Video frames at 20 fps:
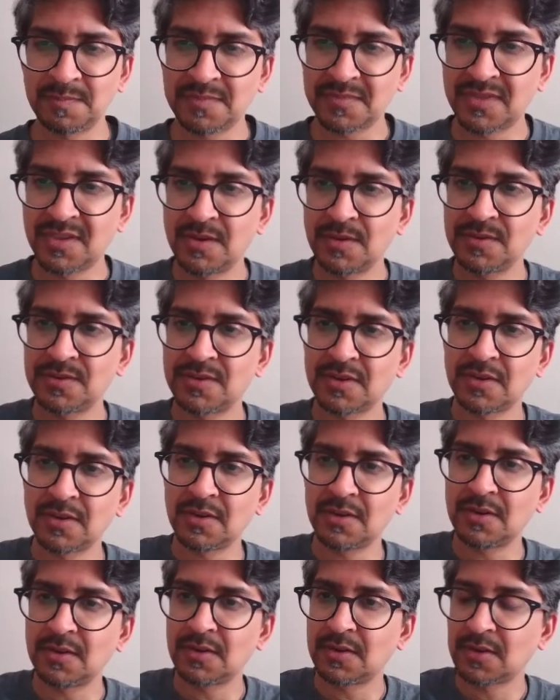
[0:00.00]
There's
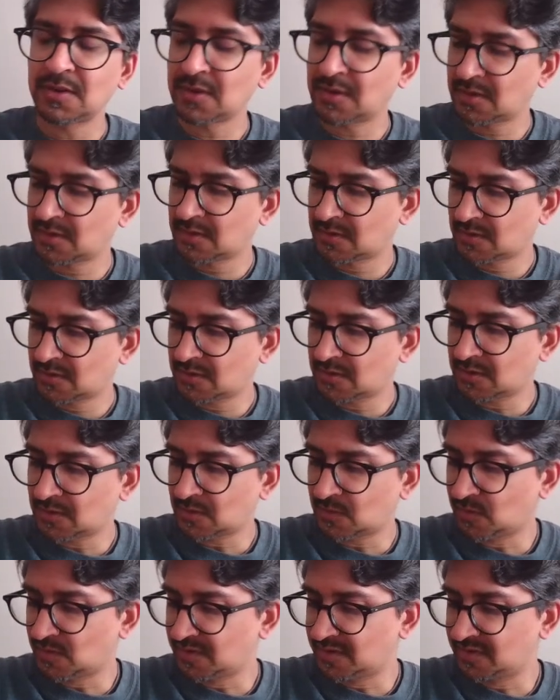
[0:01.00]
a,
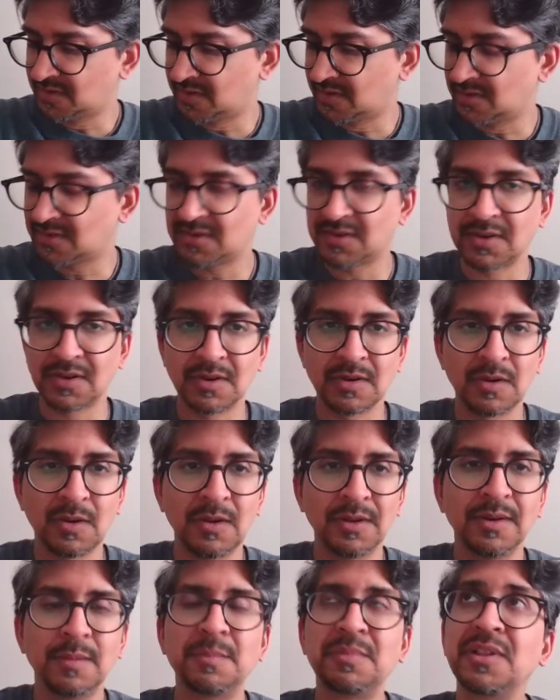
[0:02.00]
what is this thing
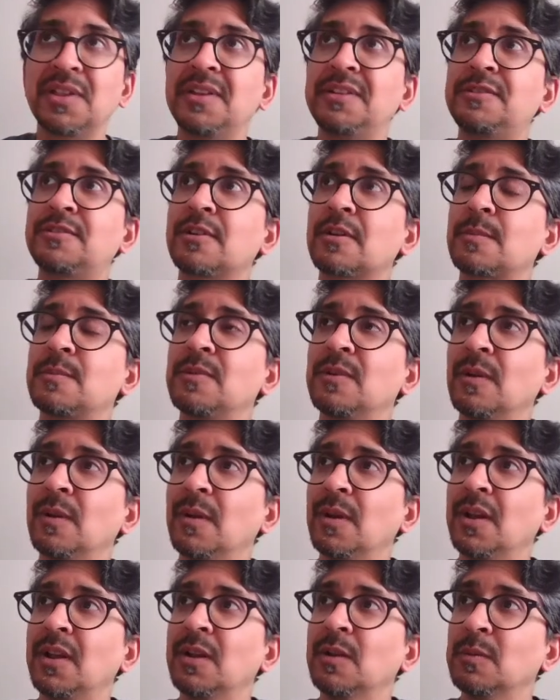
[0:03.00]
called? A blade
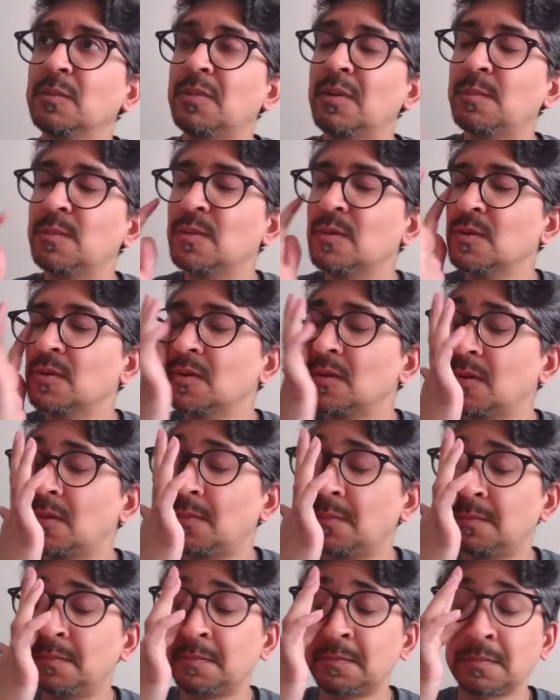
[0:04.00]
sharpener. I remember
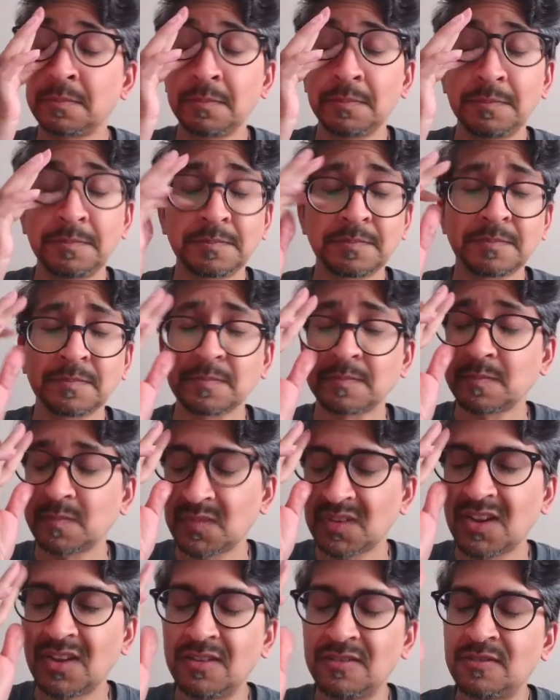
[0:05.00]

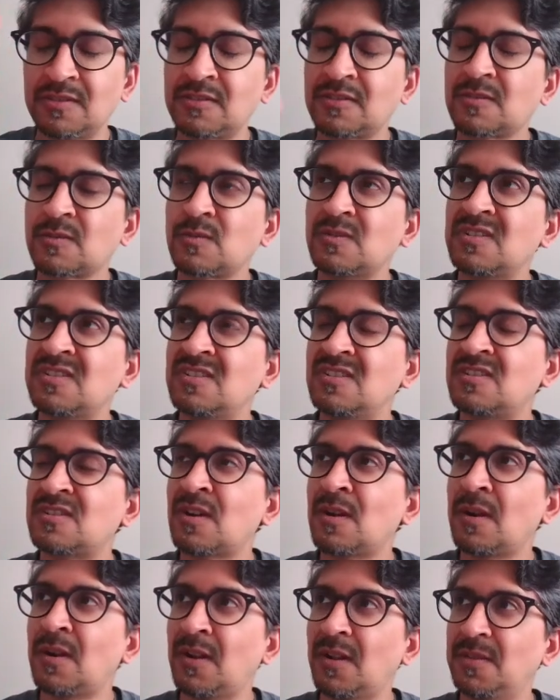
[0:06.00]
in Sweeney
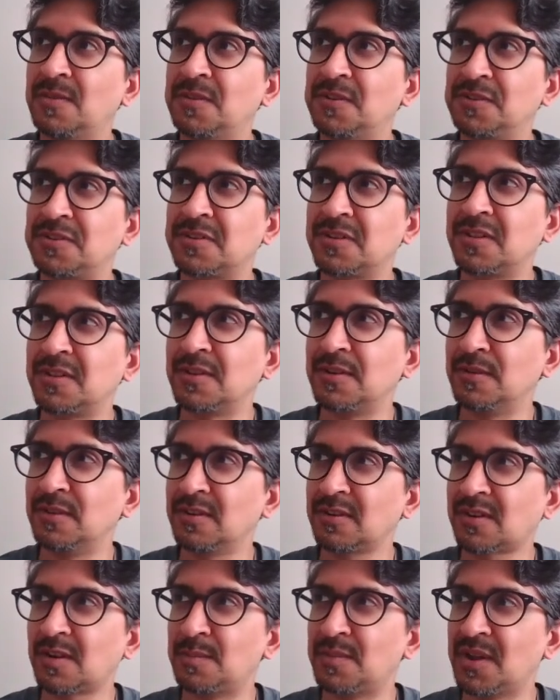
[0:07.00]
Todd, there's a
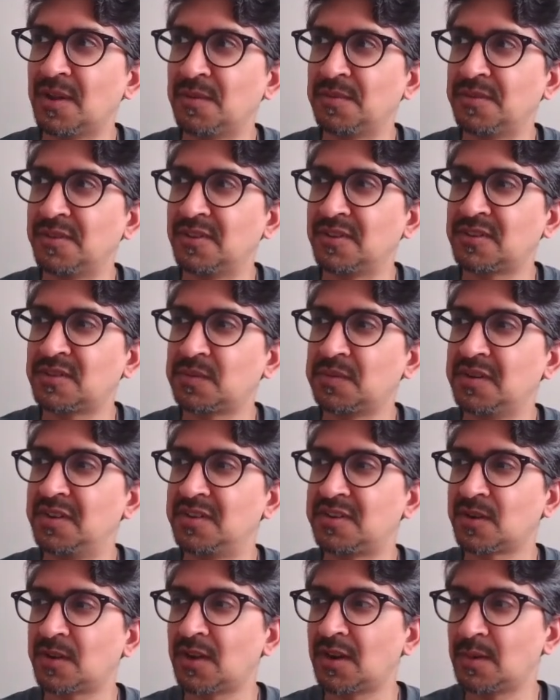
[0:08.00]
lyric about this. Sweeney
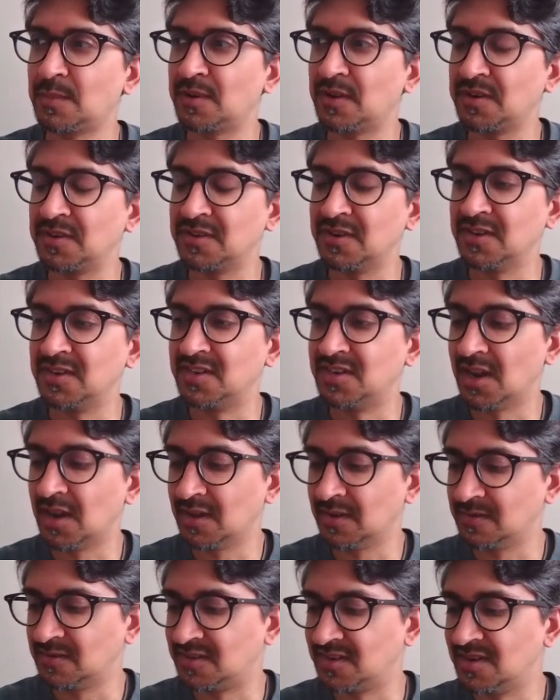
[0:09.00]
Todd about a
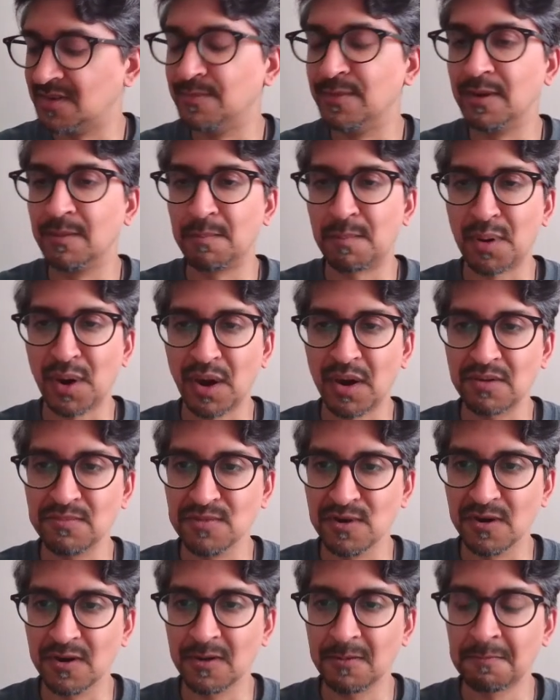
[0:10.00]
demon
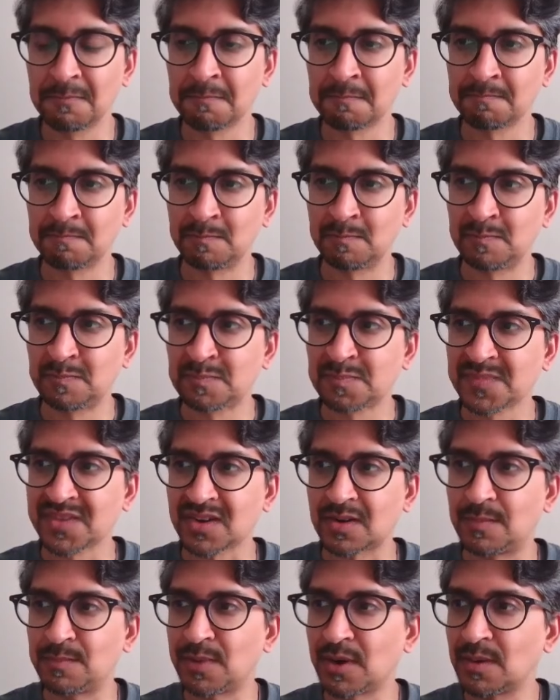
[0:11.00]
barber.
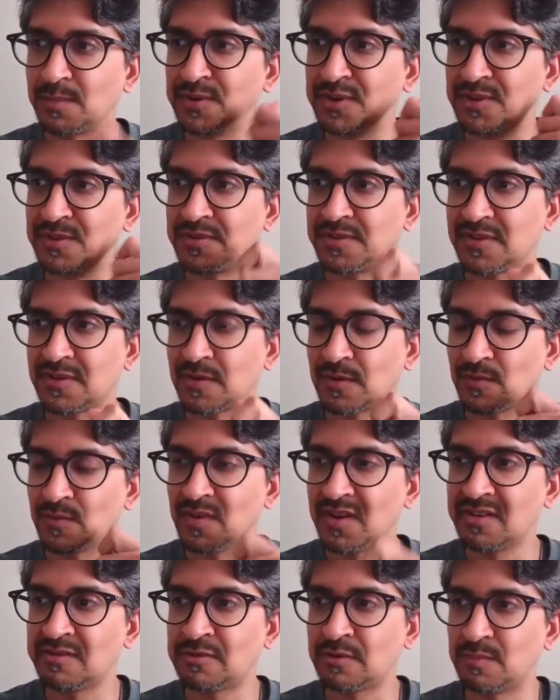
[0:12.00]
And barber uses a
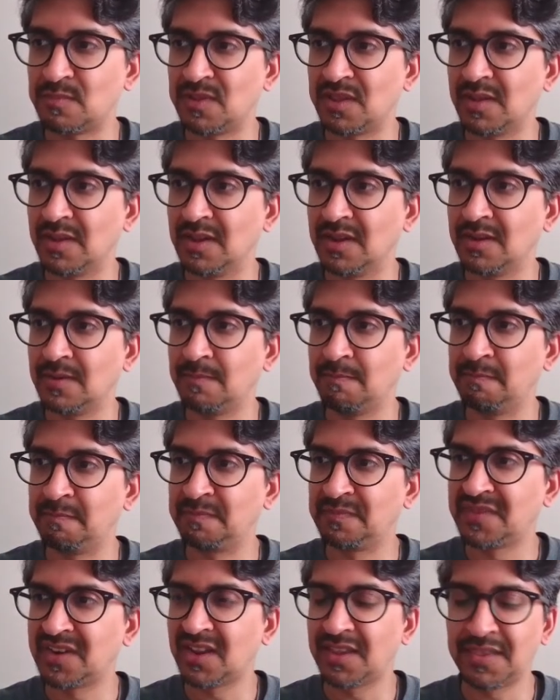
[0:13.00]
razor blade.
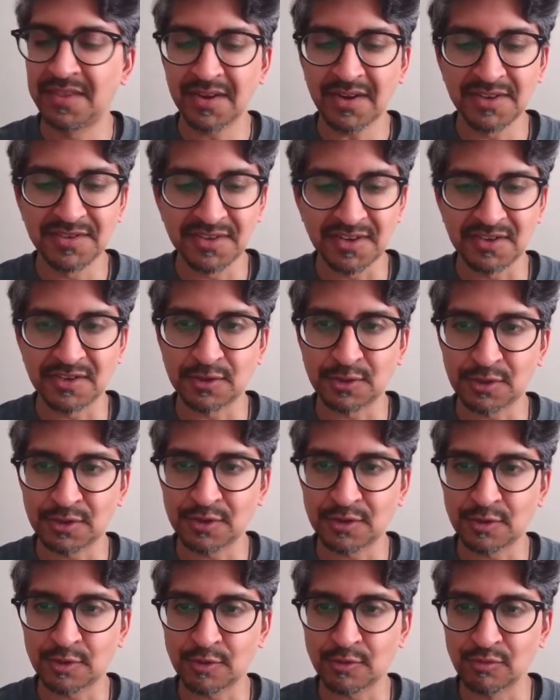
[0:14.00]
I think it's a
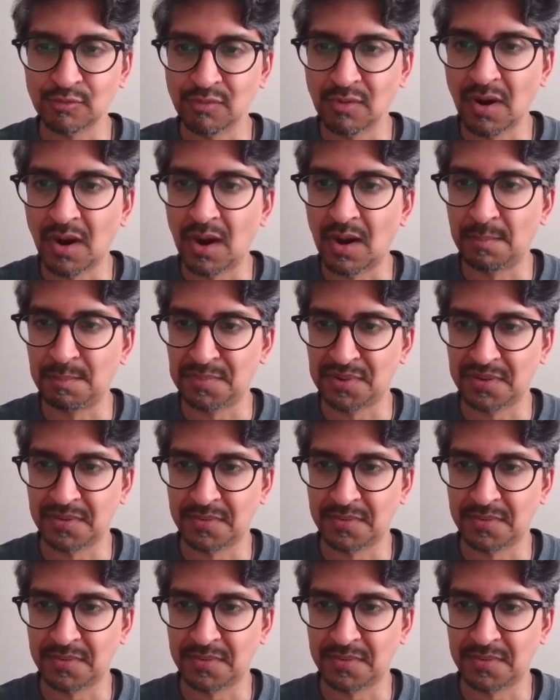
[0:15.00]
strop.